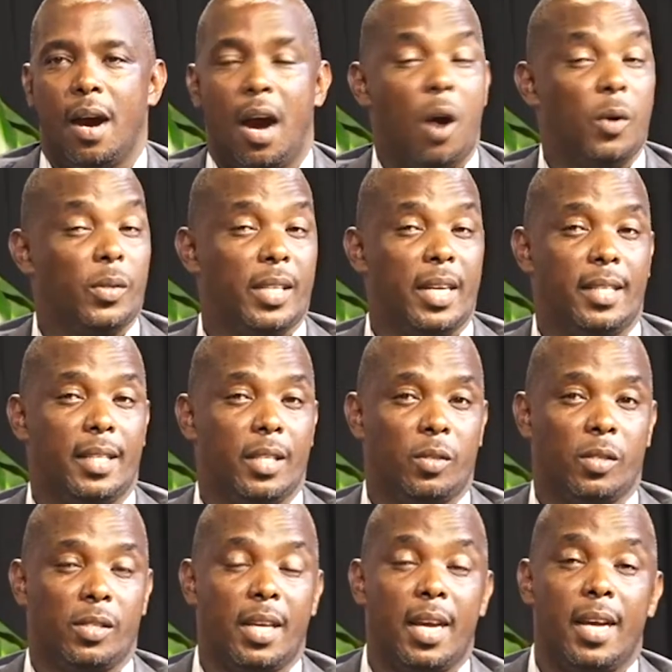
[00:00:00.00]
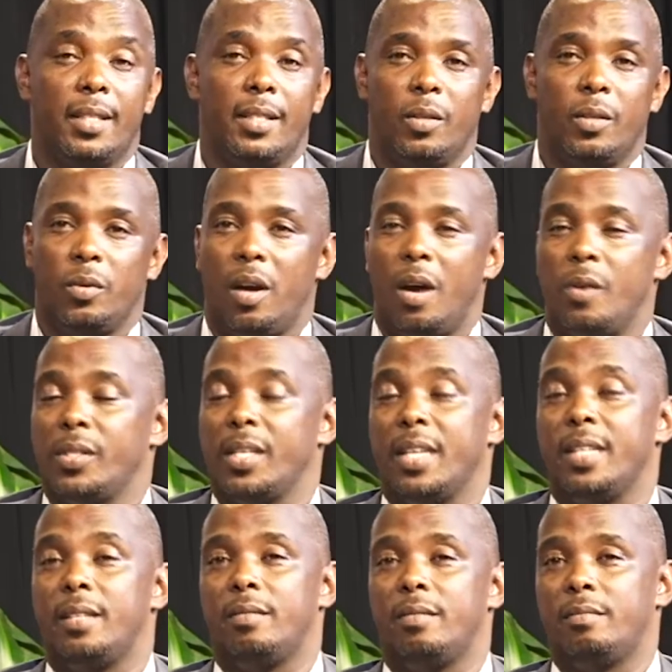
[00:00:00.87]
outside the society, or
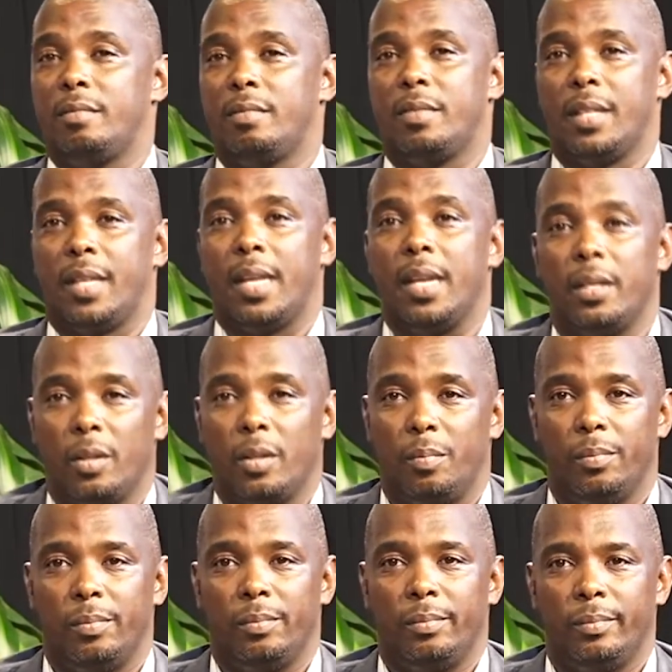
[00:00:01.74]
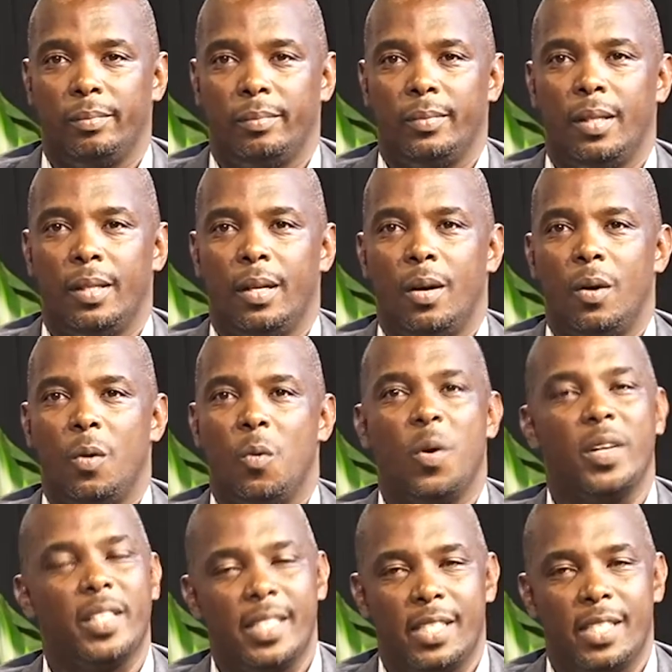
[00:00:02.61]
outside the kingdom?
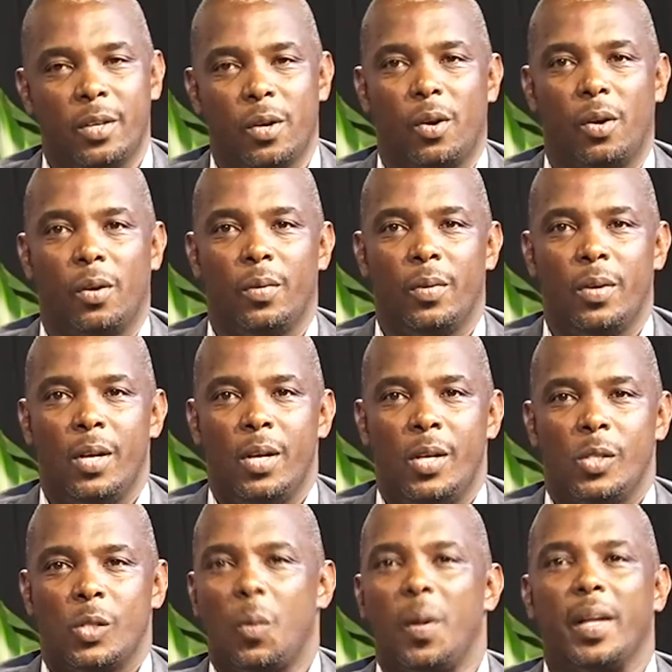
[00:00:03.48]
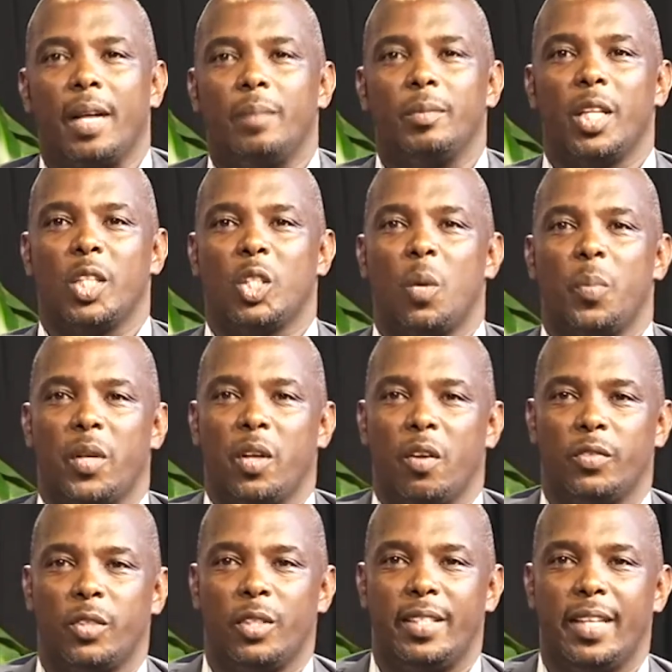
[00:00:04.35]
What is his role? So welcome to the topic
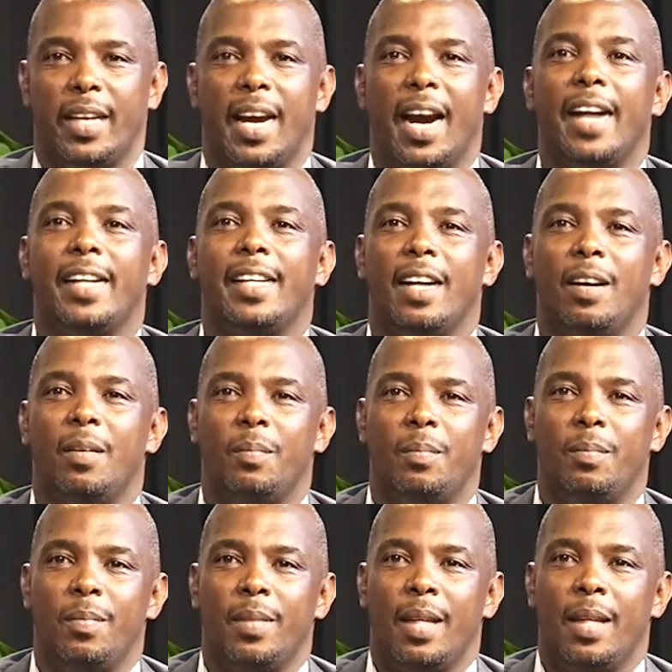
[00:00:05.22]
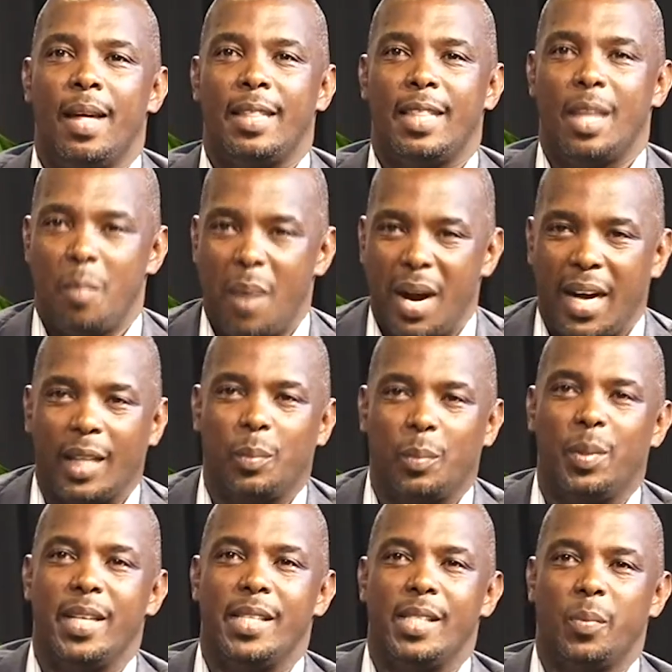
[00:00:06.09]
of today, Adam, the
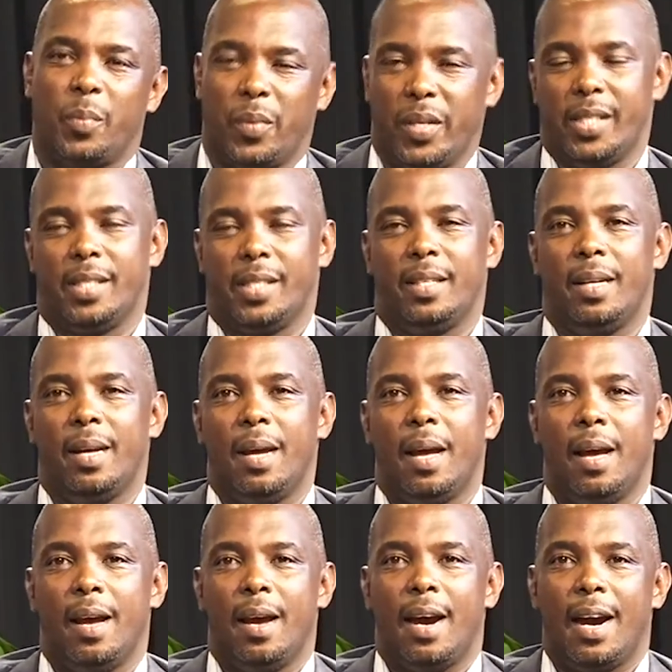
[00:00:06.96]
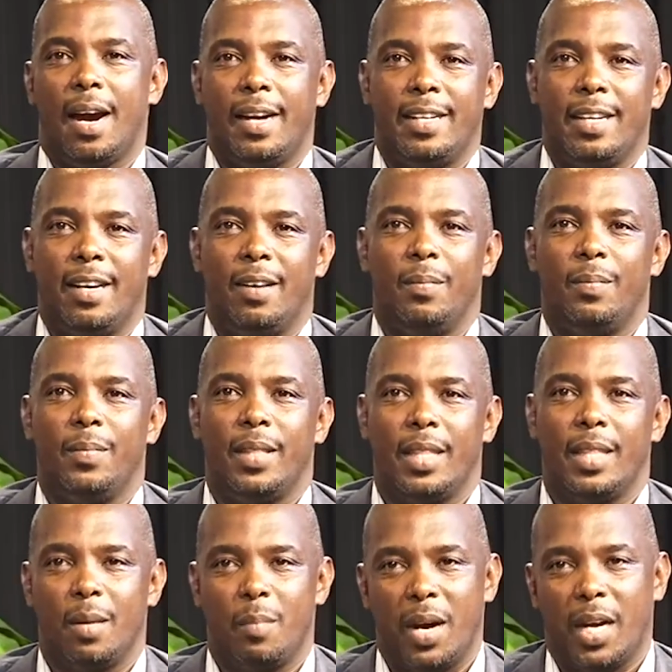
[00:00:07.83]
marketplace priest. Adam,
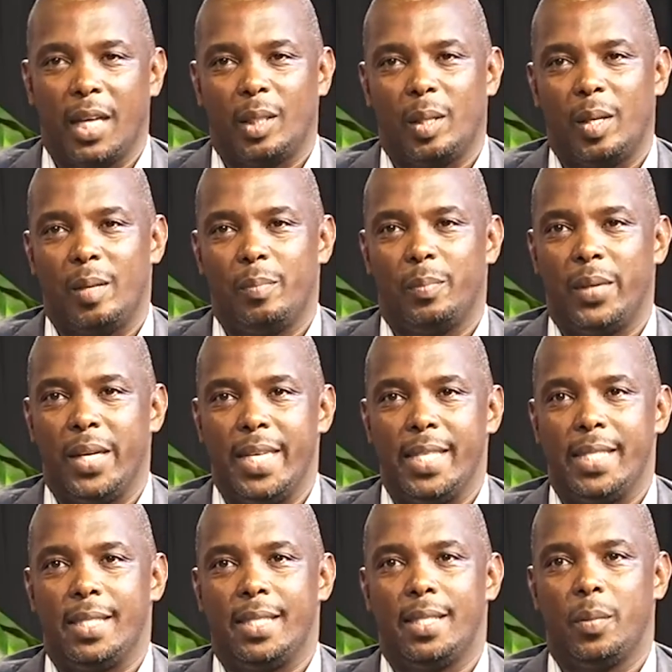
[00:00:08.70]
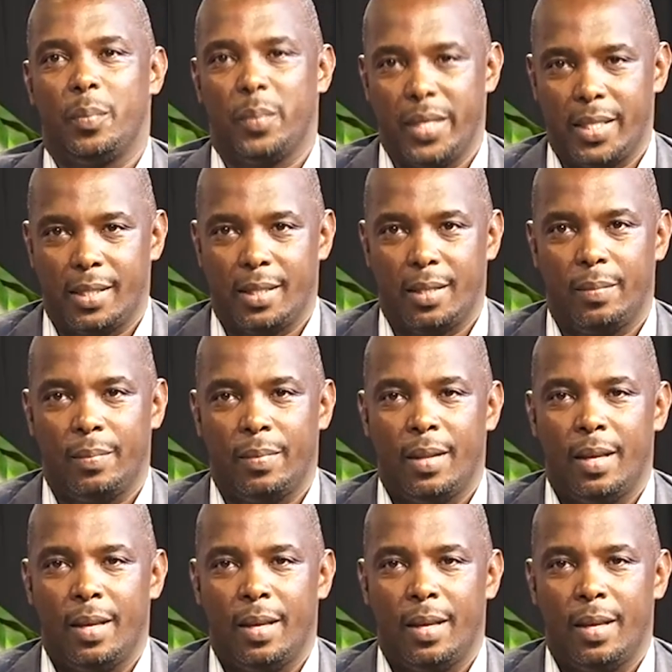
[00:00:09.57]
the marketplace priest.